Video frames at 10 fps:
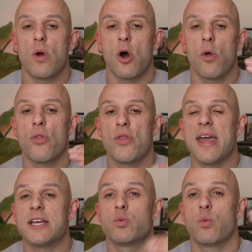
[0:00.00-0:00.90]
on
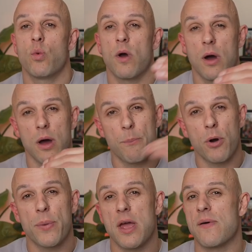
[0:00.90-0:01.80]
this, a
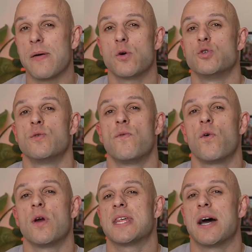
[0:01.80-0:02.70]
property of about
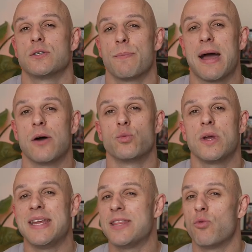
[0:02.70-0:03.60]
£140,000, we
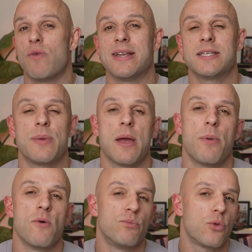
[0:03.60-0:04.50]
need the rent to be
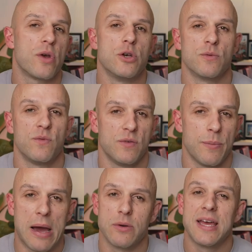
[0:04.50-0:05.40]
above
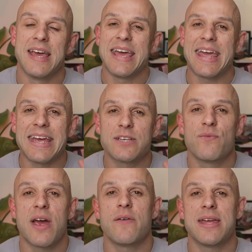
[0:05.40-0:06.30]
£350. It's
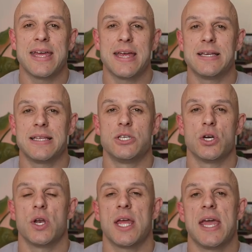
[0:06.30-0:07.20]
very easily
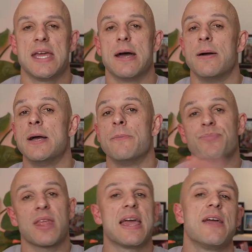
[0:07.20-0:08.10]
done here.
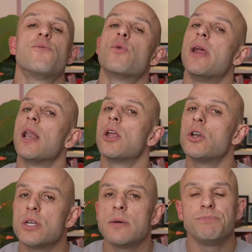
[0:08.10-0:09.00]
If we're in
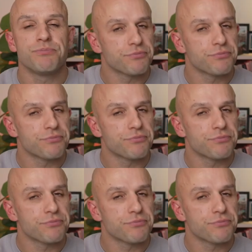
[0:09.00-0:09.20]
London,